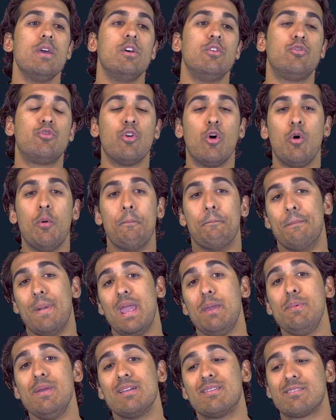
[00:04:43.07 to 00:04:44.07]
So
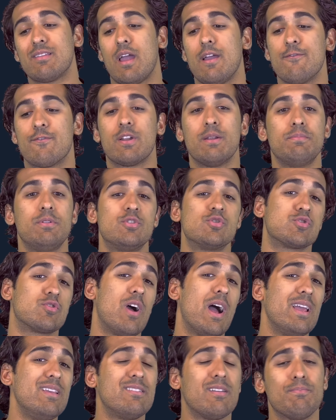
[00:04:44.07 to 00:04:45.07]
maybe it's time for them to
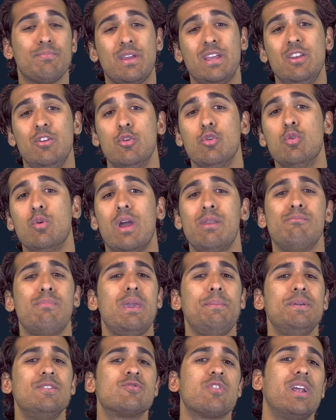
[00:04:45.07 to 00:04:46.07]
try something new and
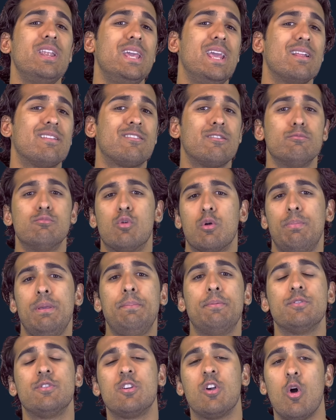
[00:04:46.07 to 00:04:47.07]
maybe try to get some more
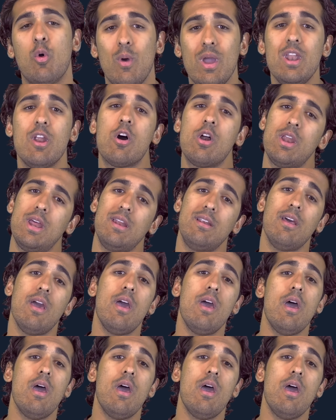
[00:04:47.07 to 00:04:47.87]
people to go in on it.